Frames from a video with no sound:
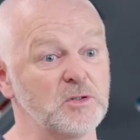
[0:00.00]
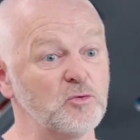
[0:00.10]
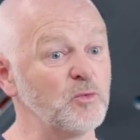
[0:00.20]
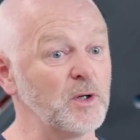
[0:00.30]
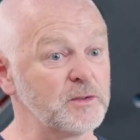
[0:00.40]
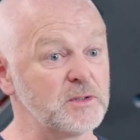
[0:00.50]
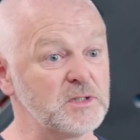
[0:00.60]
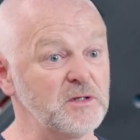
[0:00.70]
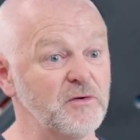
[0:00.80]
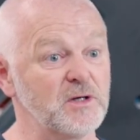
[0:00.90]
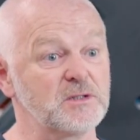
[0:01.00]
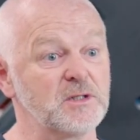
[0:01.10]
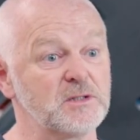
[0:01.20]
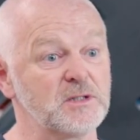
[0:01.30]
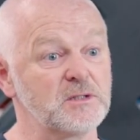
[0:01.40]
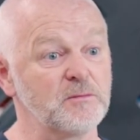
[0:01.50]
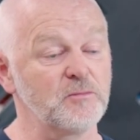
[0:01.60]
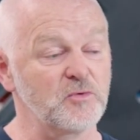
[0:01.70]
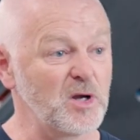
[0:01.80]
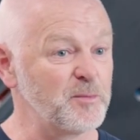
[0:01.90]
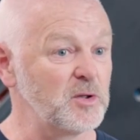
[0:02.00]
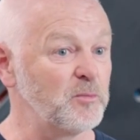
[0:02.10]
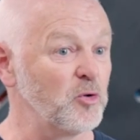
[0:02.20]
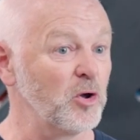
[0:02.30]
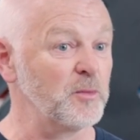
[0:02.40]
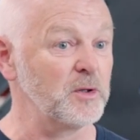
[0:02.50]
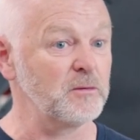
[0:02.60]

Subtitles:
a no-welded sea fastening system, rapid deployment.